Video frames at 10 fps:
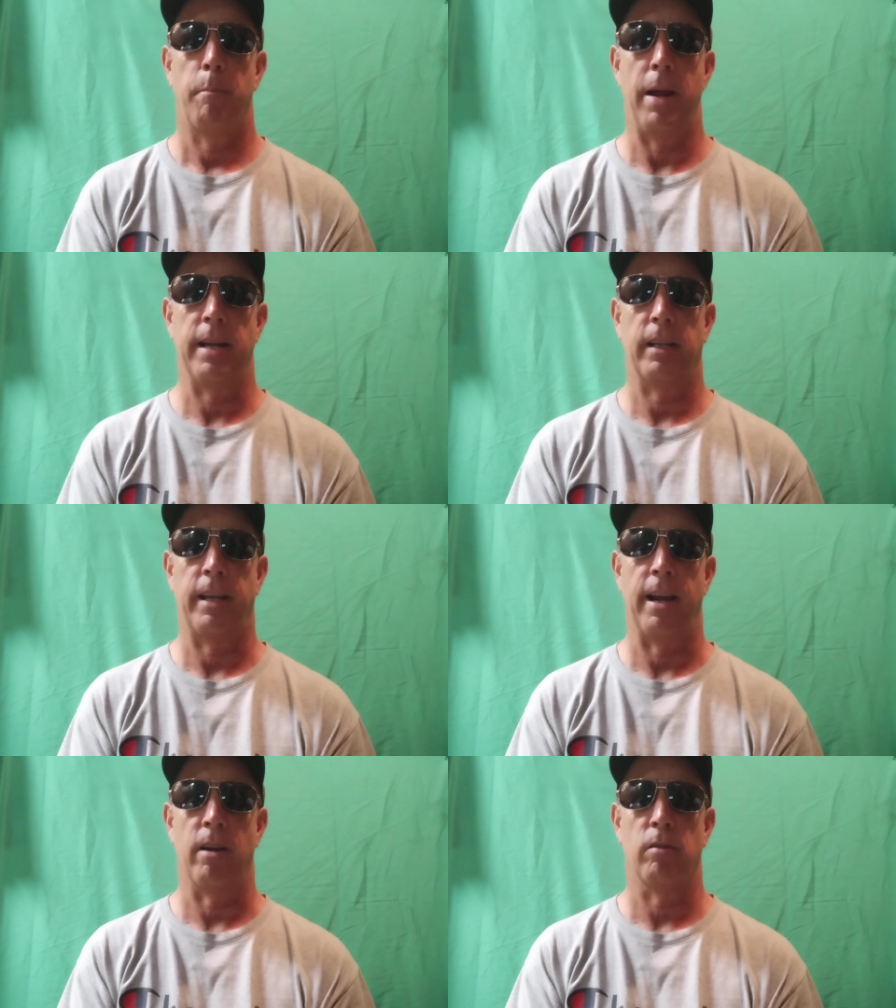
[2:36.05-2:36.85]
bank
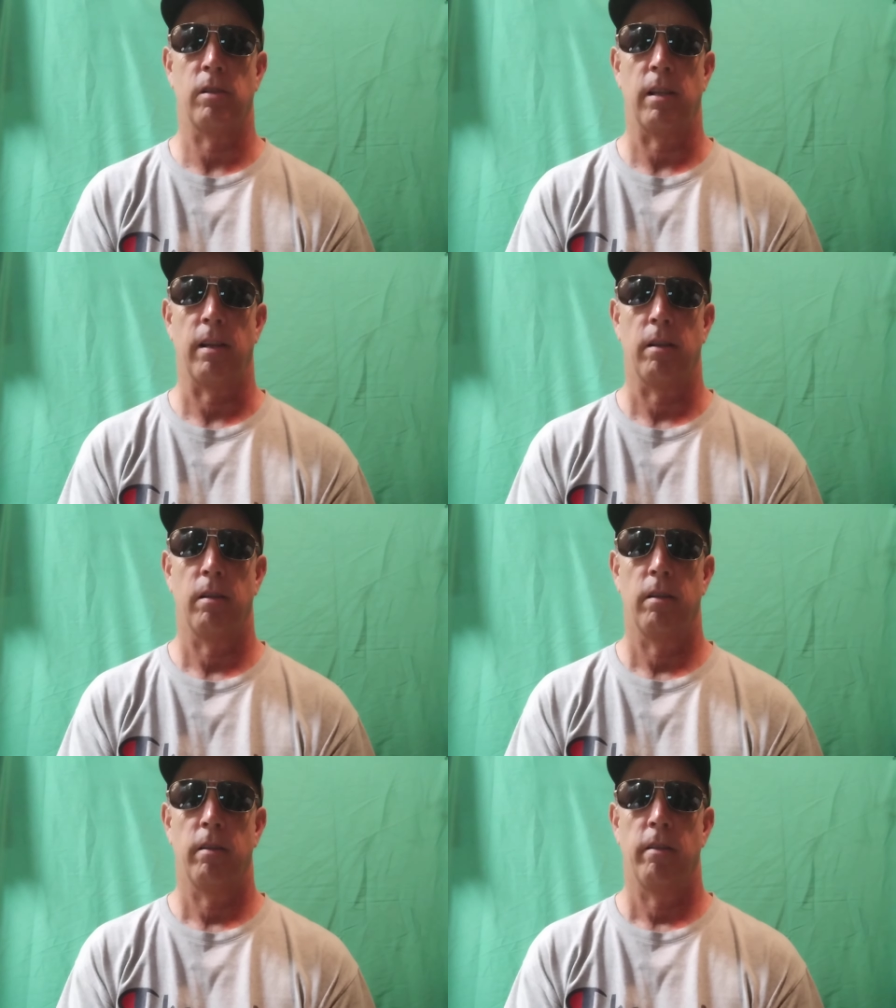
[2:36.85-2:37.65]
accounts,
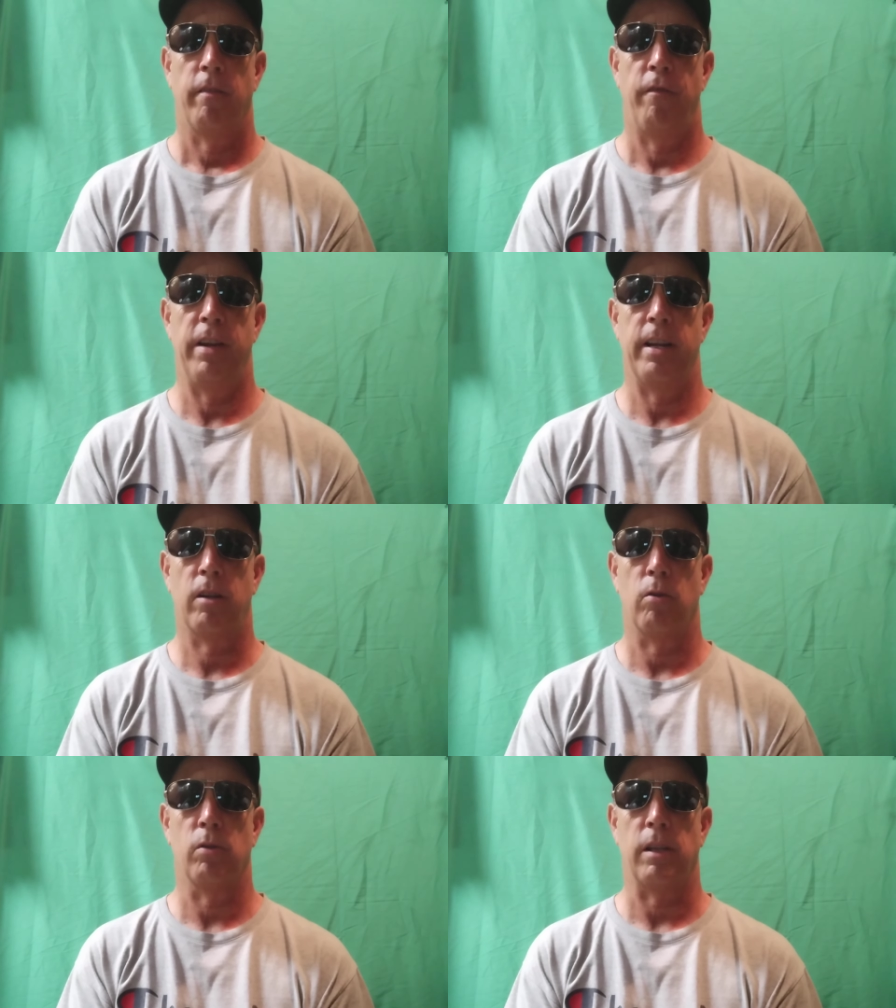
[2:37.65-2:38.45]

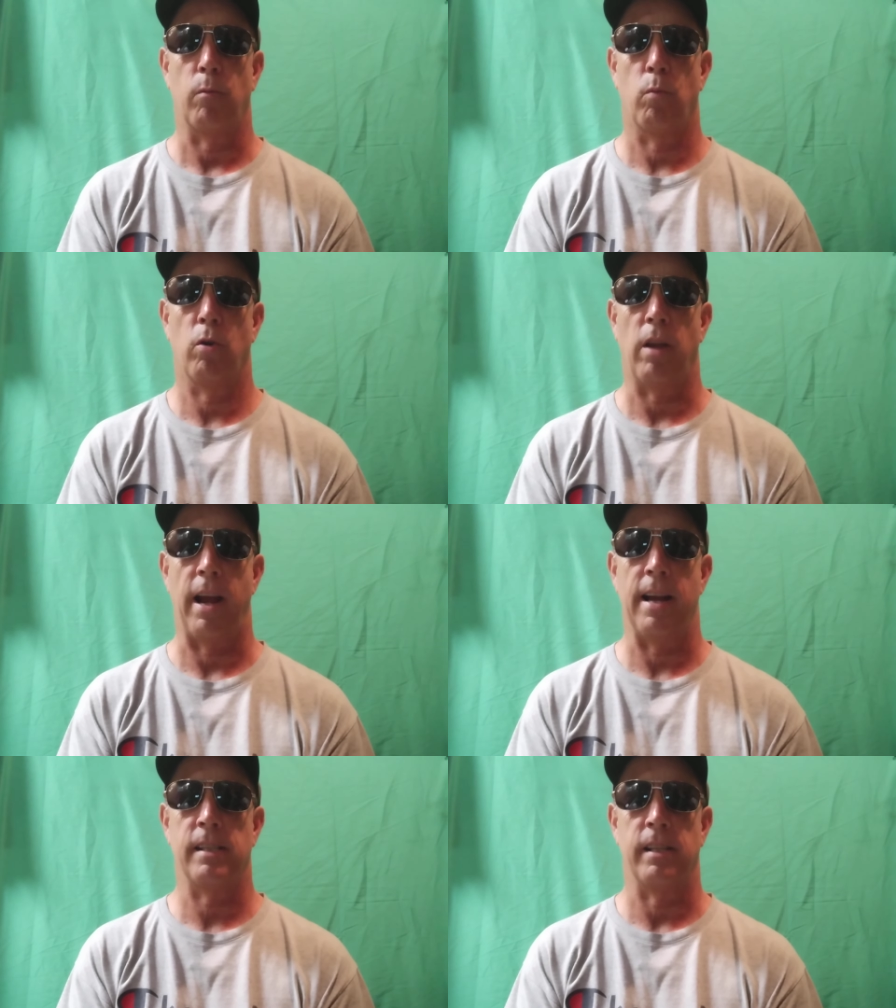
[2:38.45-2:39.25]
vehicles, real
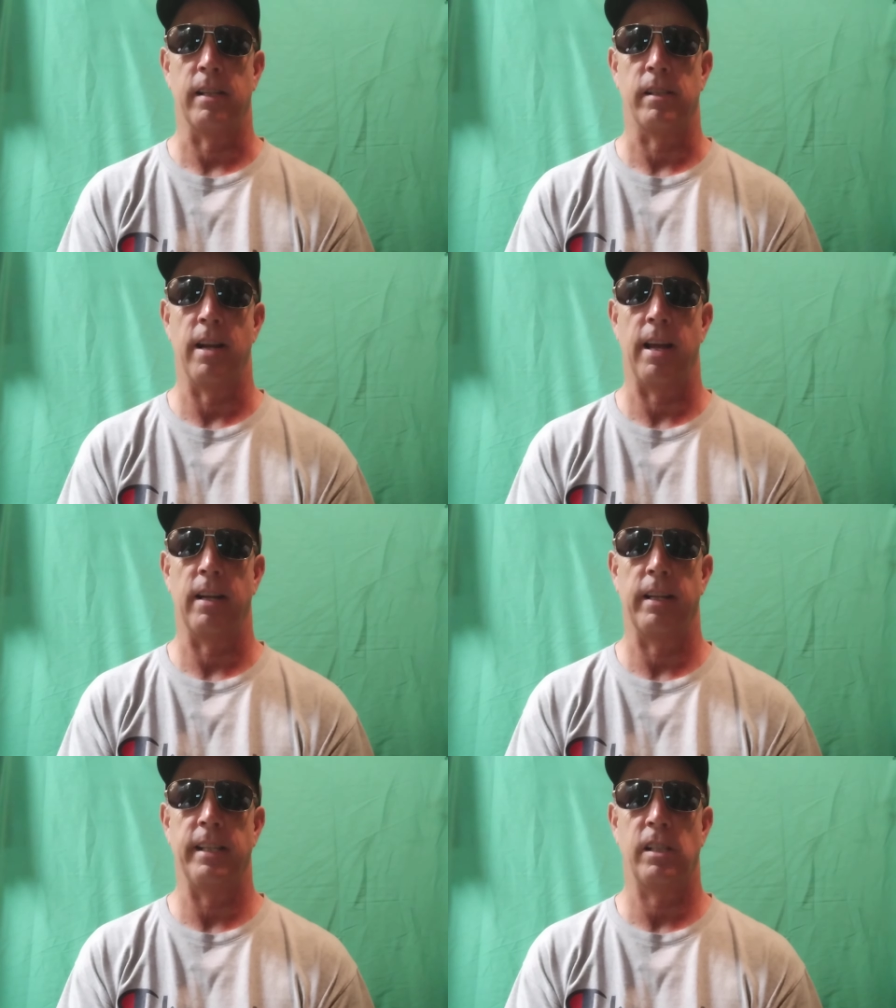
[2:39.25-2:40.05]
assets,
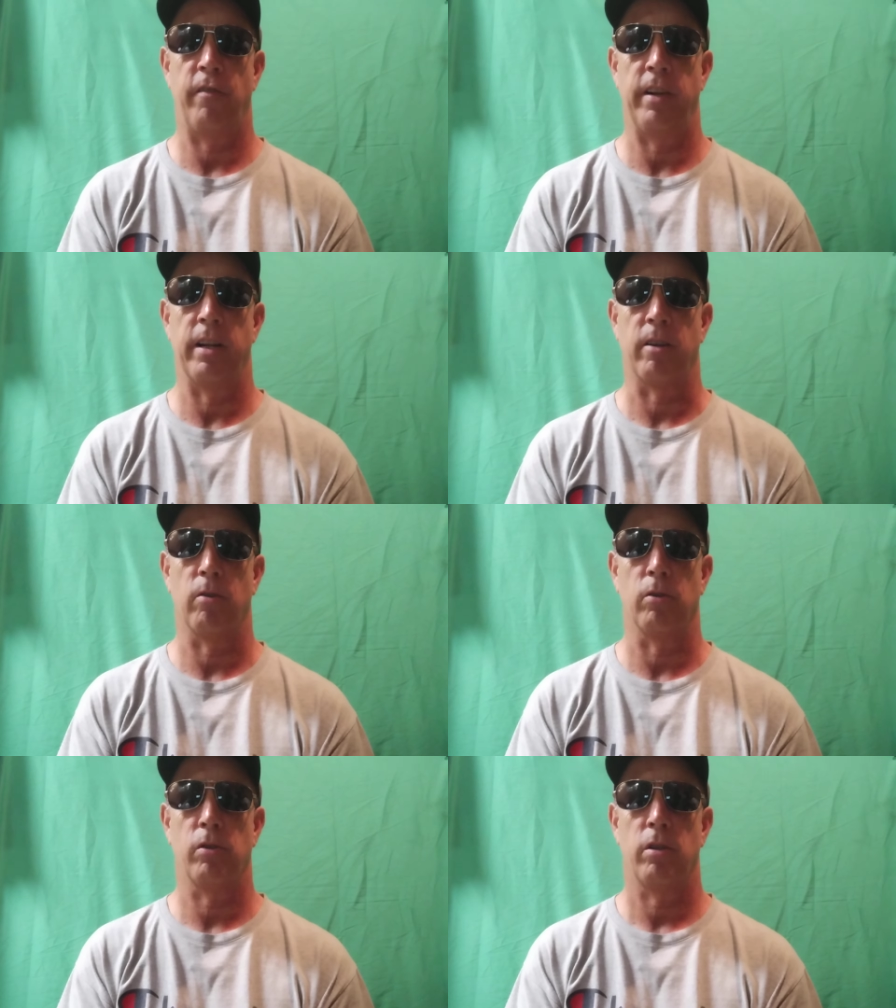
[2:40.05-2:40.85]
not leased
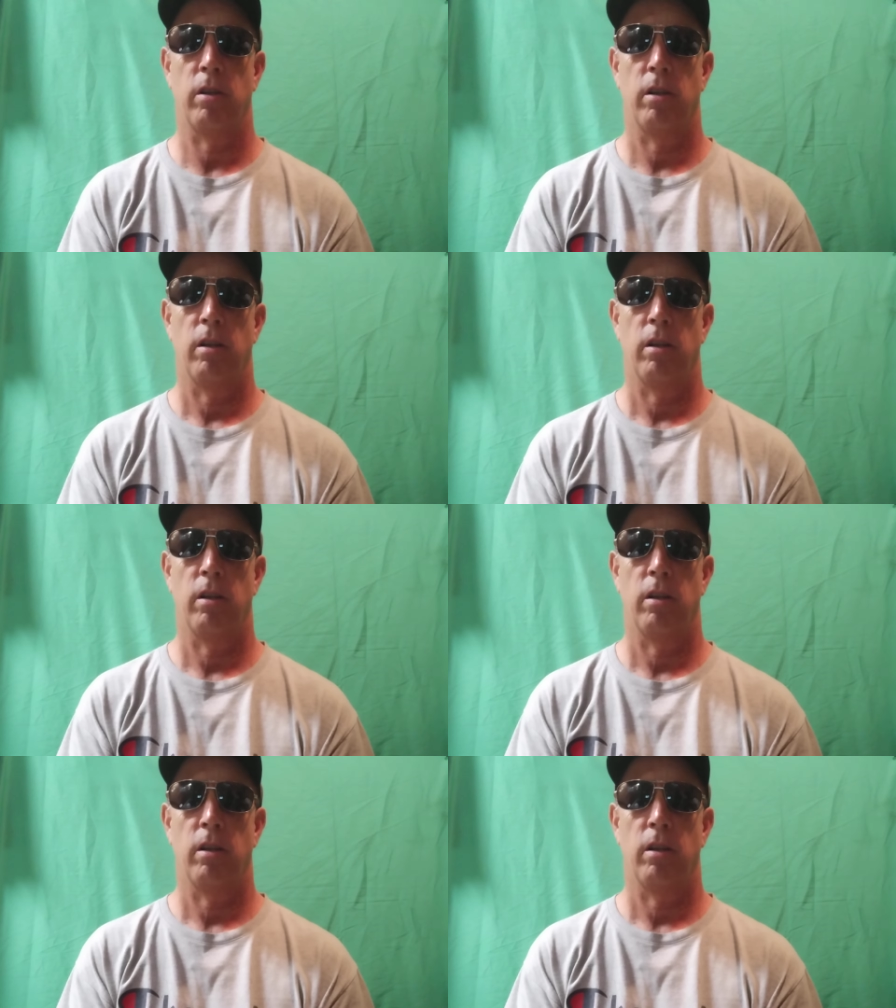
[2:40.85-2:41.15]
vehicles,